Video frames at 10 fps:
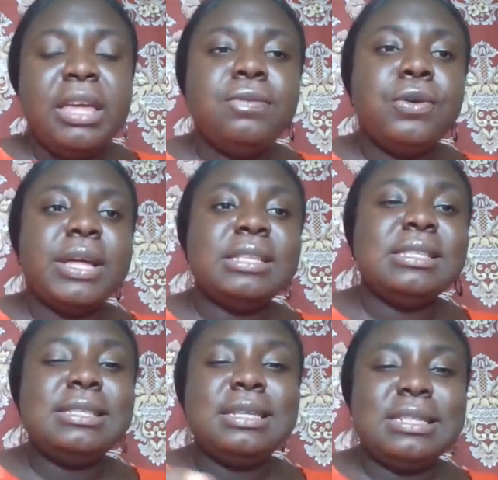If you can
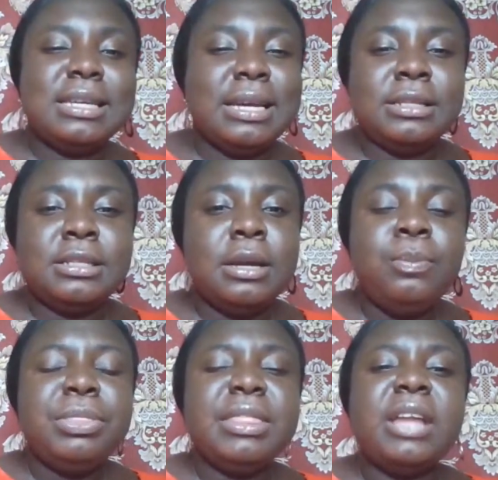see the end,
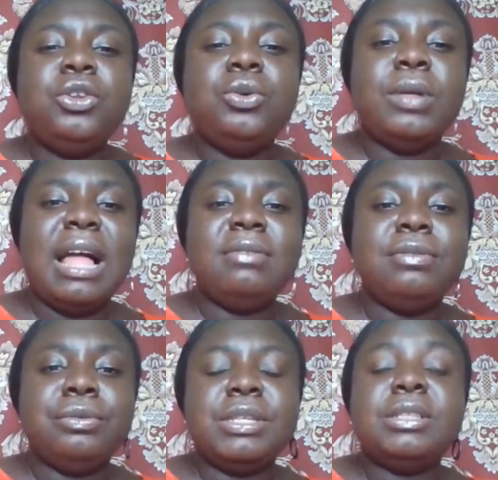then you will have
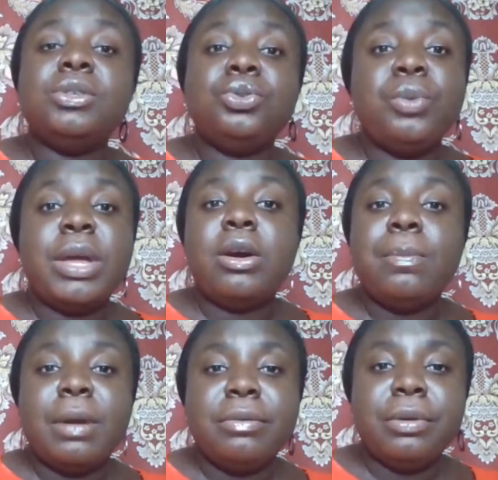a reason to wake
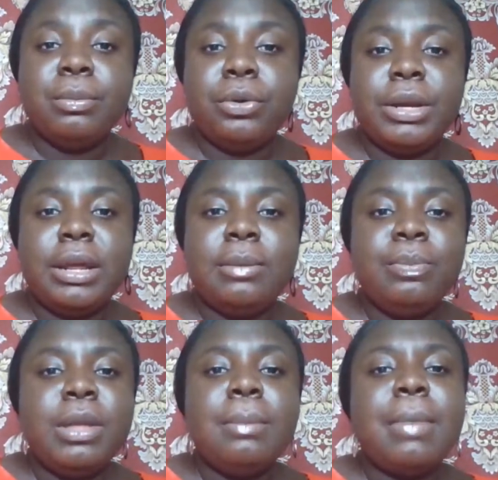up every morning.
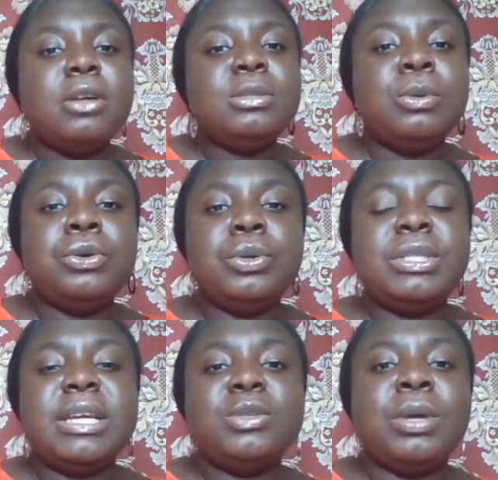Myles Munroe
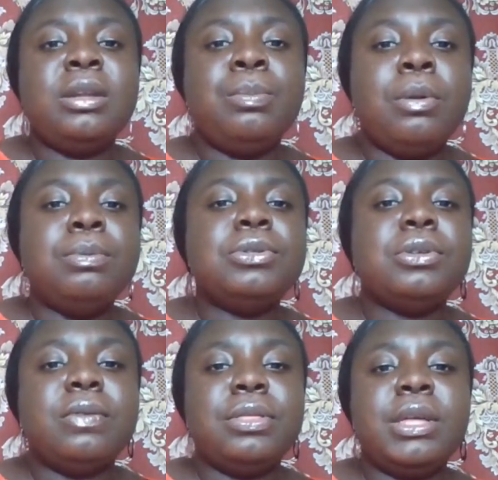says, when the purpose
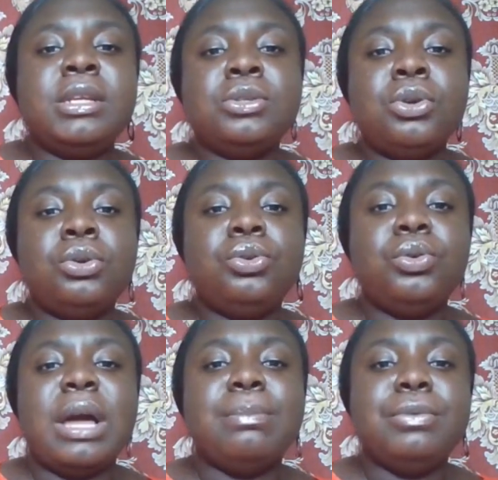of a thing is not
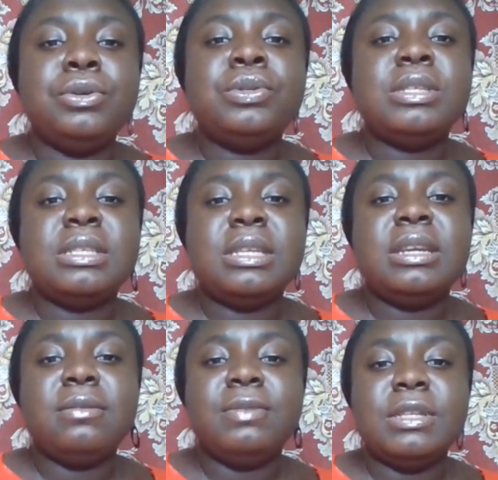known, abuse is
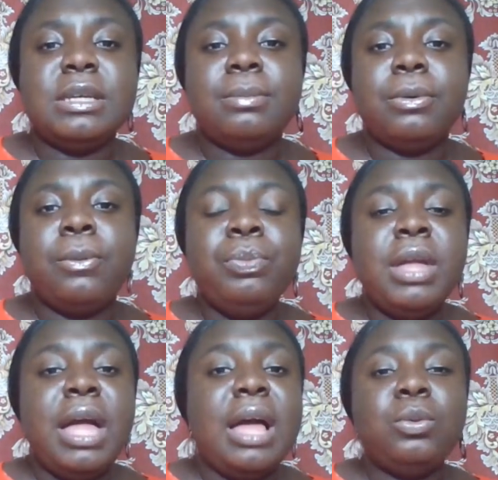inevitable.
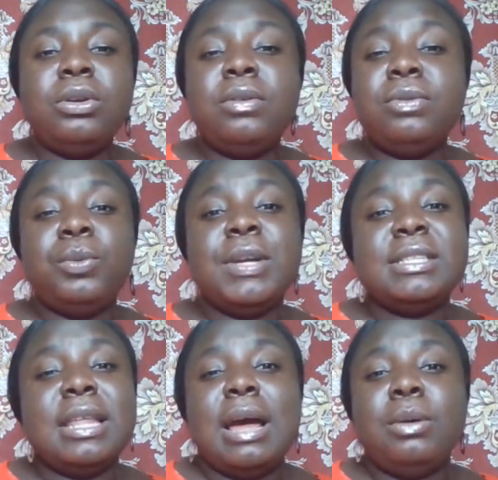And one of the
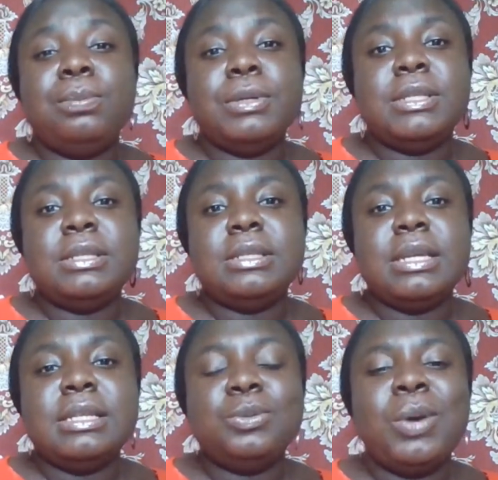ways that I'll put it
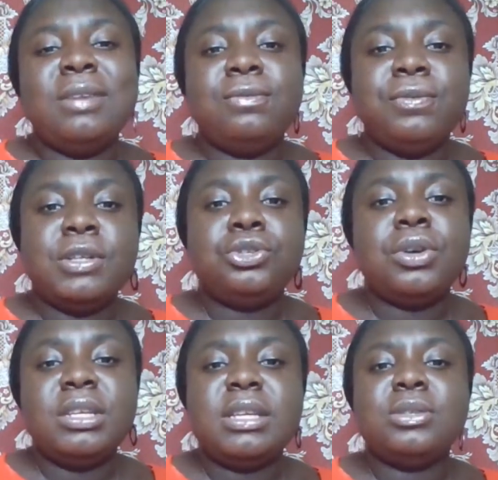is when
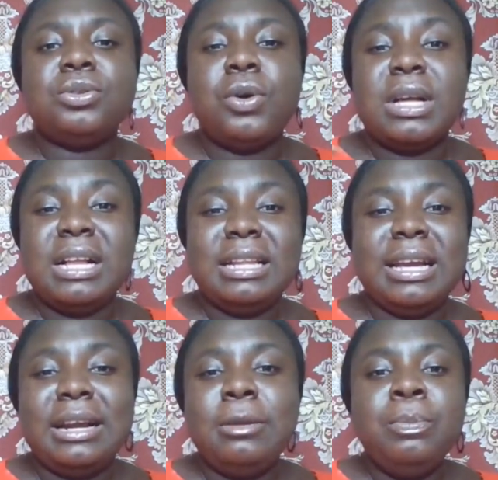vision is not
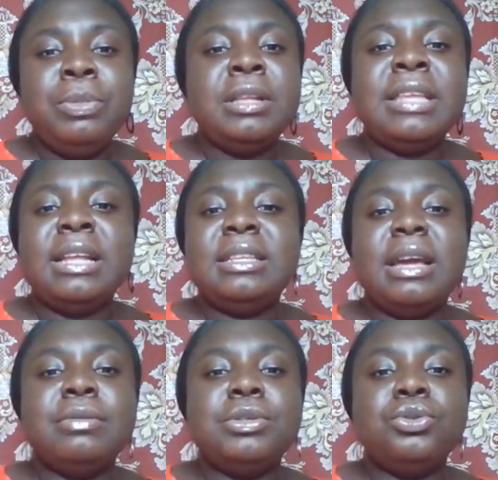clear, then
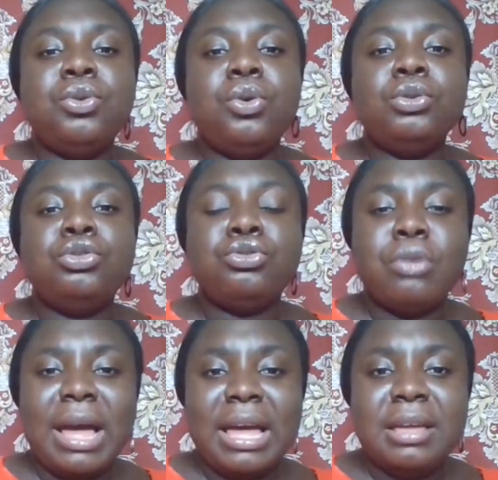there is no
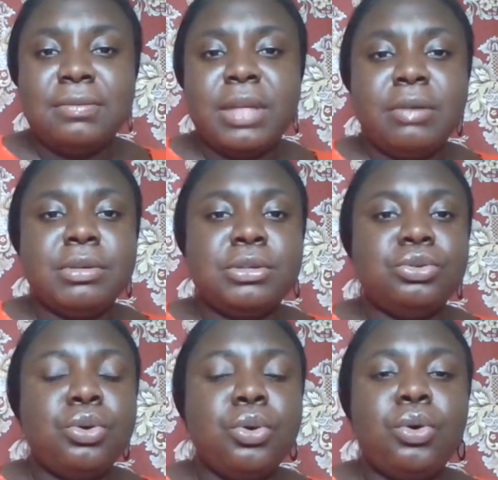drive, there is
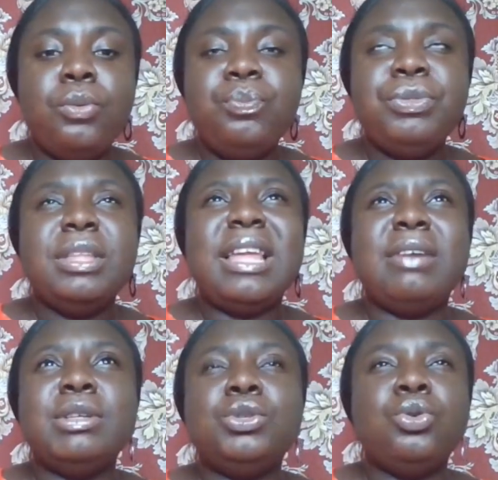no
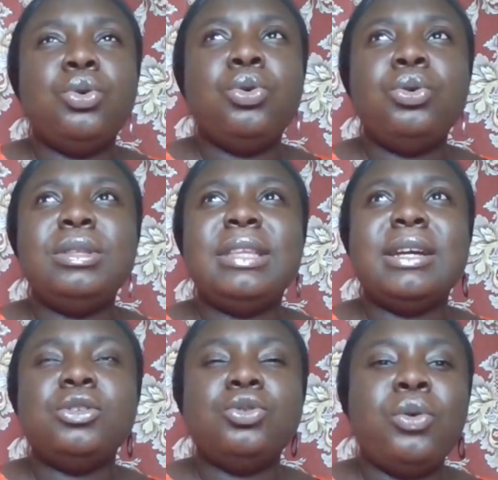there is no
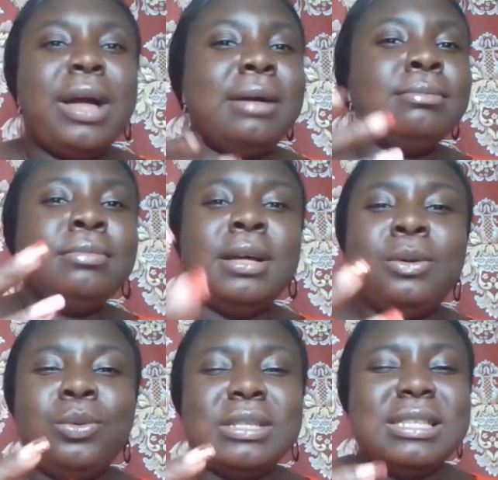there is no
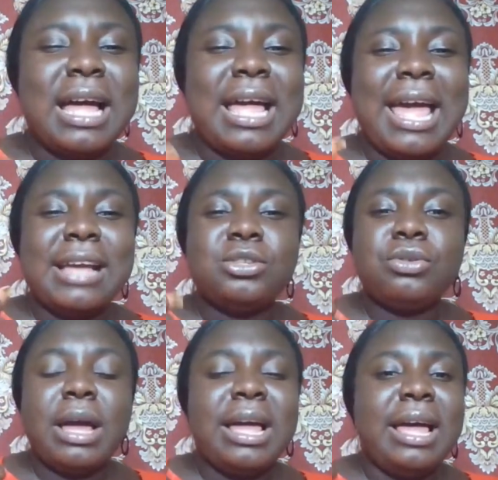what's that
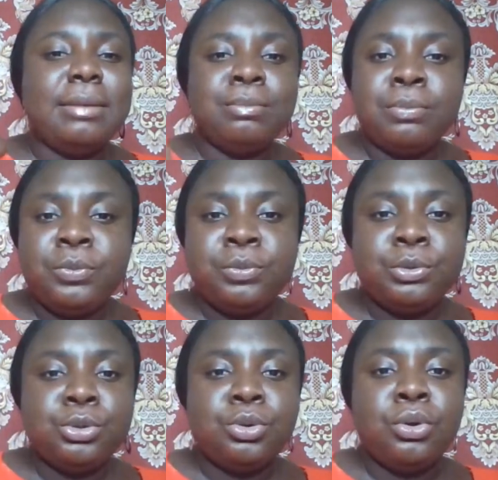extra um
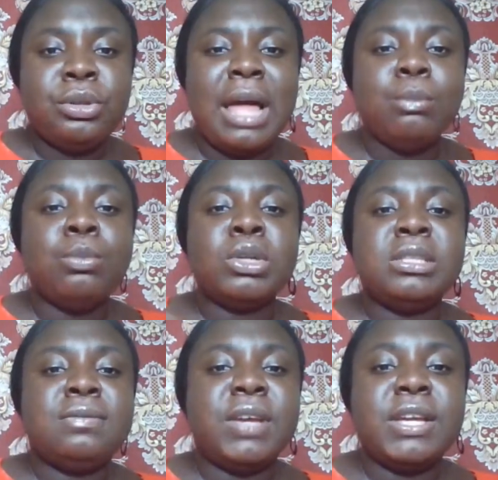to go that
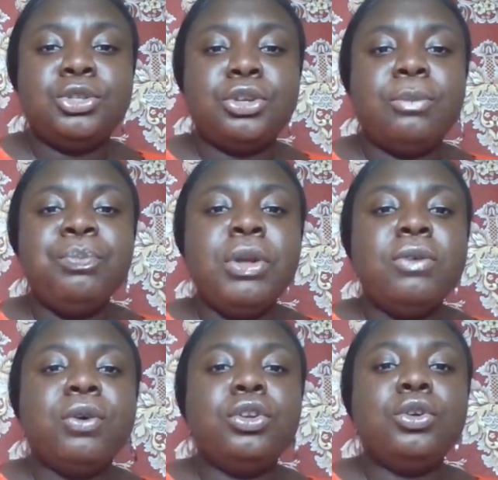motivation
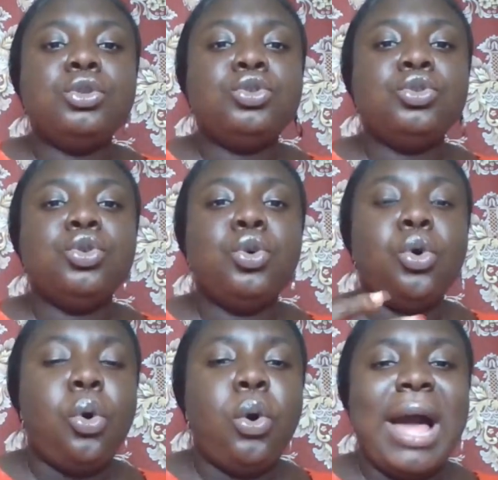for you to
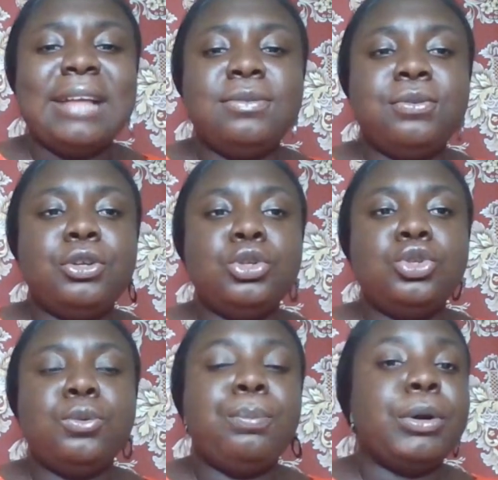go and for you
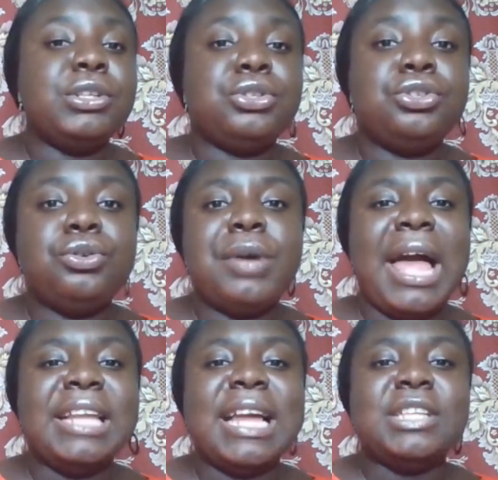to pursue
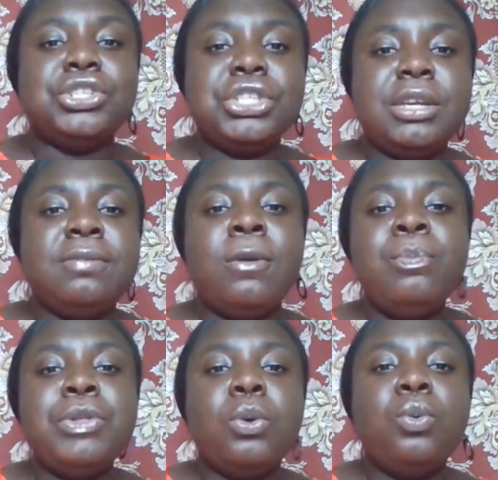and achieve
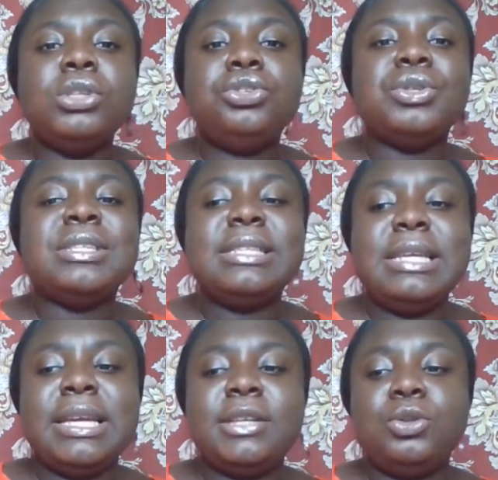what you're
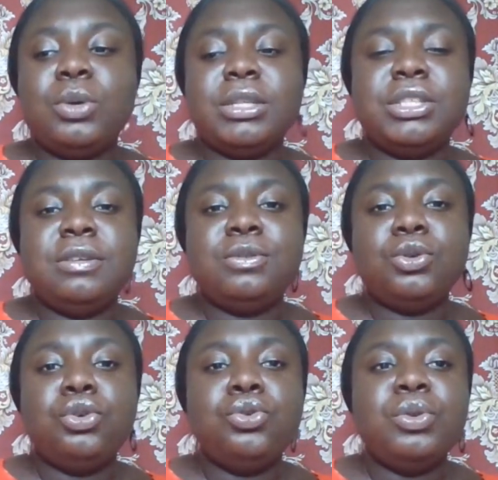seeking to achieve
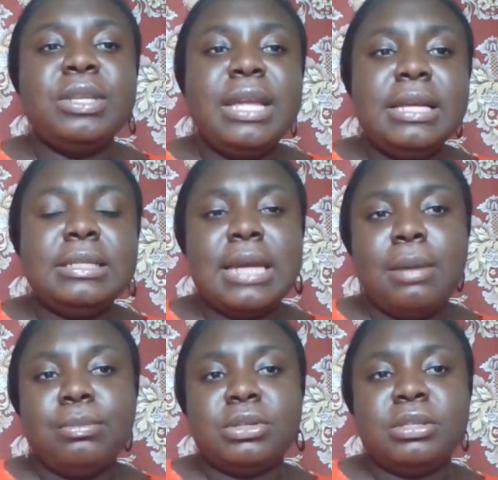so you need
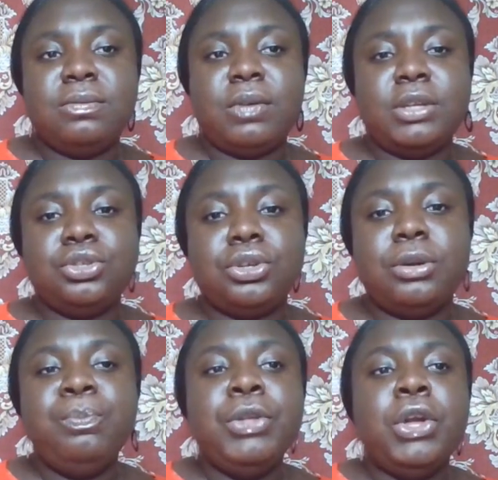that
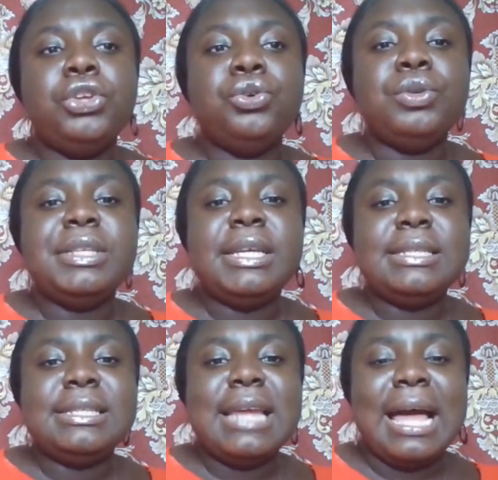motivation you
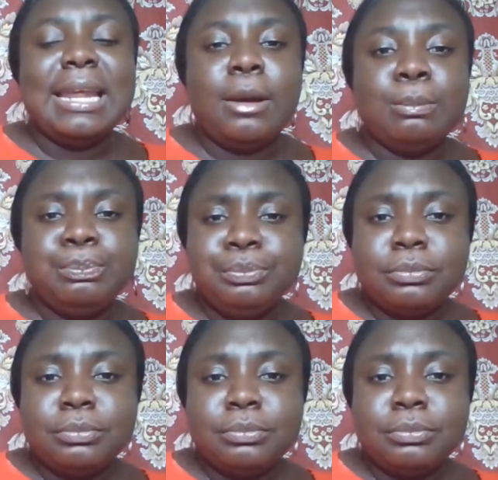need that um